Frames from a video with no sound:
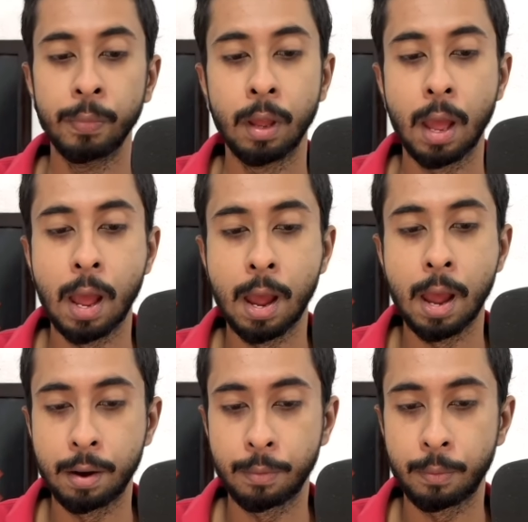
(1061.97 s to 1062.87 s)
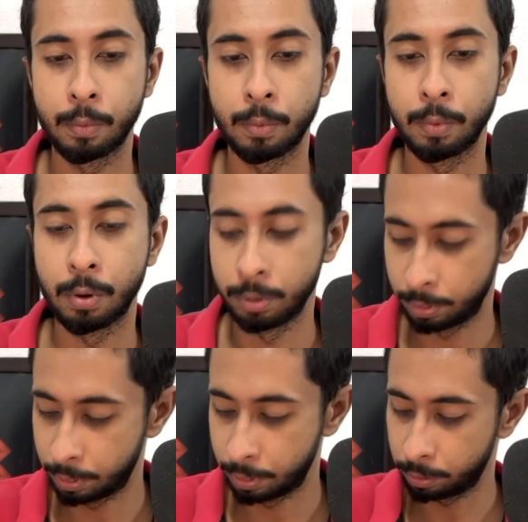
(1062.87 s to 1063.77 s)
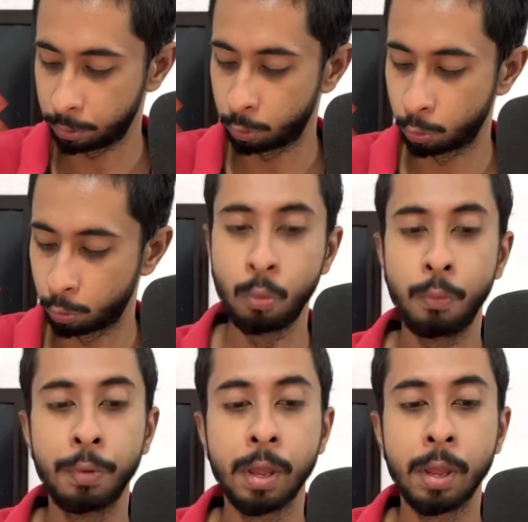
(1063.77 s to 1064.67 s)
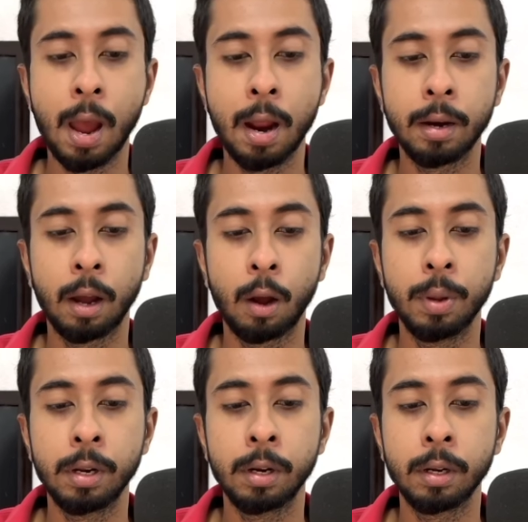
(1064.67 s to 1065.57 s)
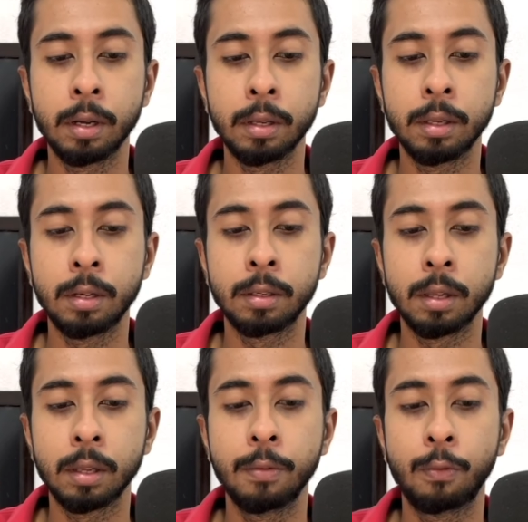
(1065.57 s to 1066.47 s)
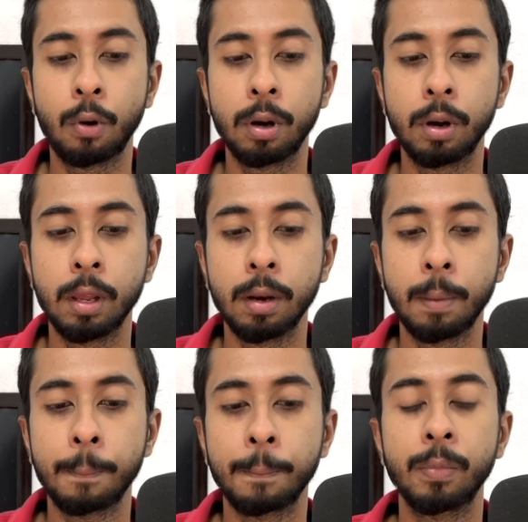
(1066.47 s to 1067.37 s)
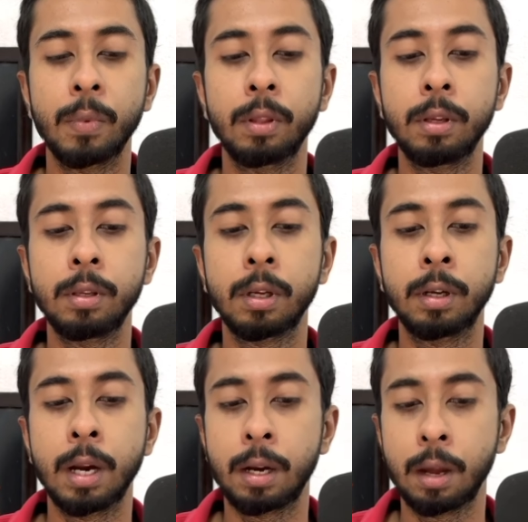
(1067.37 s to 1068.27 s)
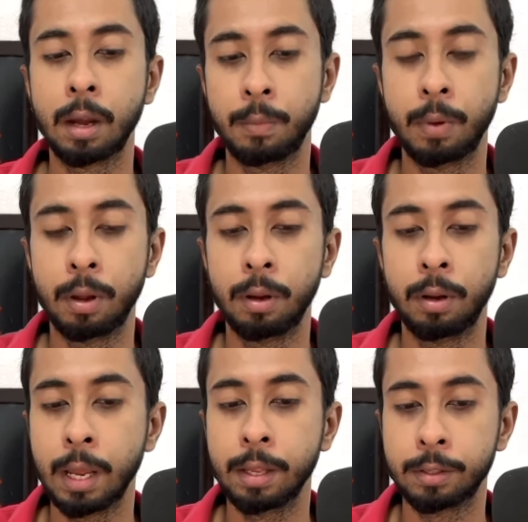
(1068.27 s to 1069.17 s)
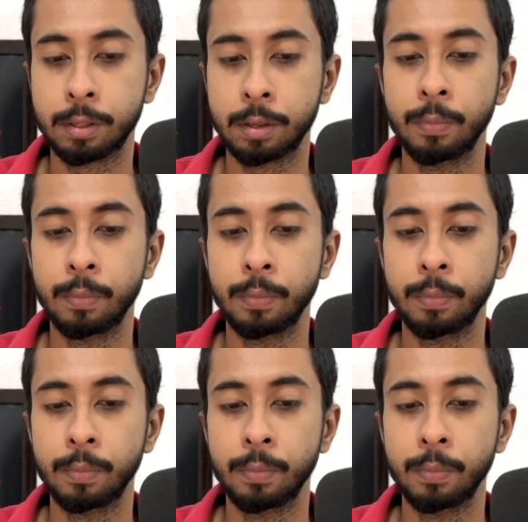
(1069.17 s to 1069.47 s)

And on this true we had how many data? 6 and 14. These are the data days.